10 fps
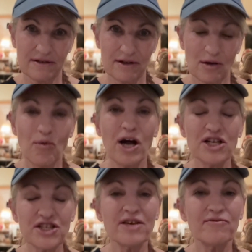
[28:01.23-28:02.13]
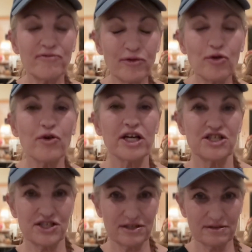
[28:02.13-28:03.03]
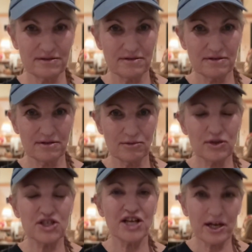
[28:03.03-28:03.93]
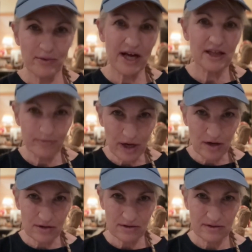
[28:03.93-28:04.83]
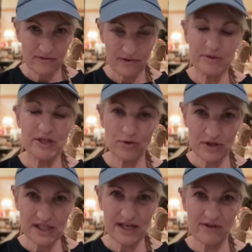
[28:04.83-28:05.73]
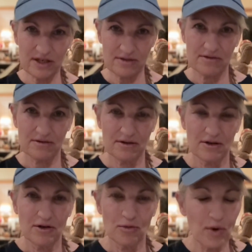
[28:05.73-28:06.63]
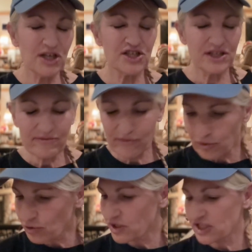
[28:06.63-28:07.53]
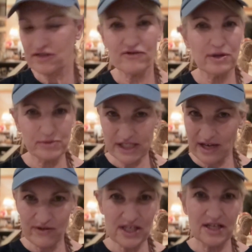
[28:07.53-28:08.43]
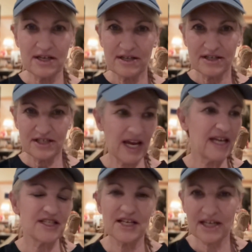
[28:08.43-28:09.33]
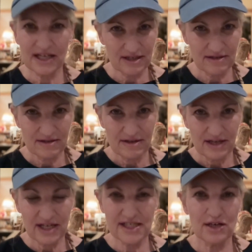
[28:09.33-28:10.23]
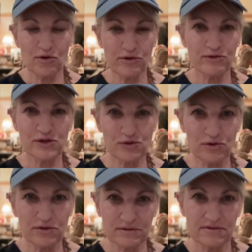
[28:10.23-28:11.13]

Watch them flourish with Shadrach the bear from 0 to 7. Watch them flourish from 7 to 18 as they go through school.